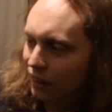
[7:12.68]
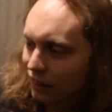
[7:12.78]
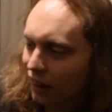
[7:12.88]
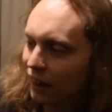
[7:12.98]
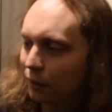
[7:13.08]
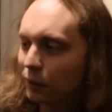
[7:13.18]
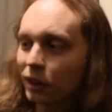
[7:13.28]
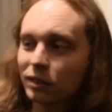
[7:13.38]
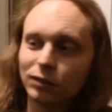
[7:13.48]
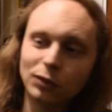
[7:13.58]
yeah, let me
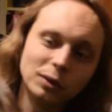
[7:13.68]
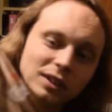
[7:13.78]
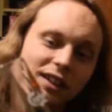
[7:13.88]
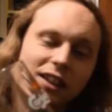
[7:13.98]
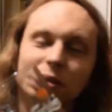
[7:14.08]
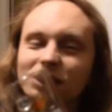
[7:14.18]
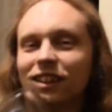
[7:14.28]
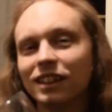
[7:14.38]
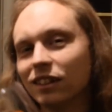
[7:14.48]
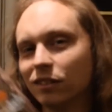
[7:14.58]
go forward to this one.
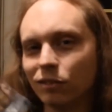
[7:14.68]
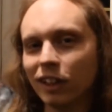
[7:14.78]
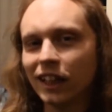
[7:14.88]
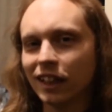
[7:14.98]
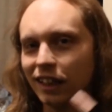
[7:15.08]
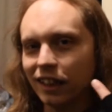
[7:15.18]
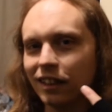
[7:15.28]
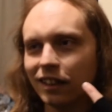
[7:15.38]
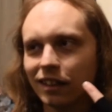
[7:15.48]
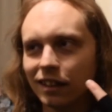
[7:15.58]
This isn't really
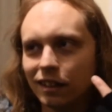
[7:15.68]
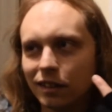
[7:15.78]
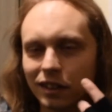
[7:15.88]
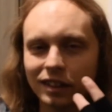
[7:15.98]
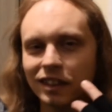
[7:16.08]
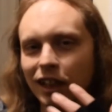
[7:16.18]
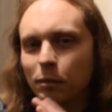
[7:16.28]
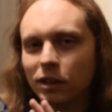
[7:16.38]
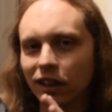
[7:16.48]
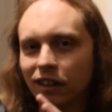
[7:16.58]
the same
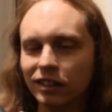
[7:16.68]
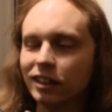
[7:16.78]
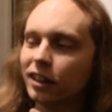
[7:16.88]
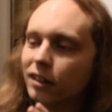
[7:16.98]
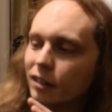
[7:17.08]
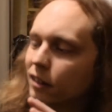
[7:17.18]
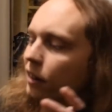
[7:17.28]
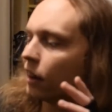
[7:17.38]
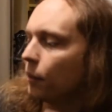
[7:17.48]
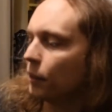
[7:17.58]
kind of deal.
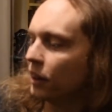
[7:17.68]
I mean,